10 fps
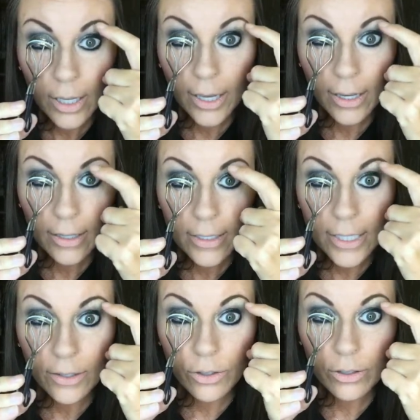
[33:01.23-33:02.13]
and
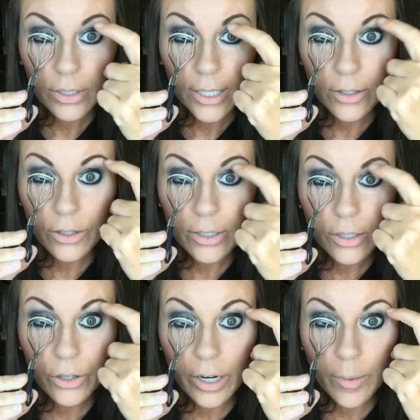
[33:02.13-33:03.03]
Tender. Tender is
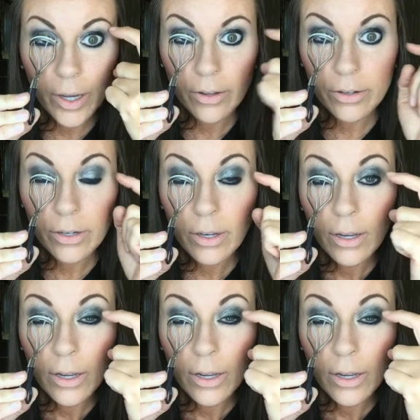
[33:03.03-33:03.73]
the cream colored,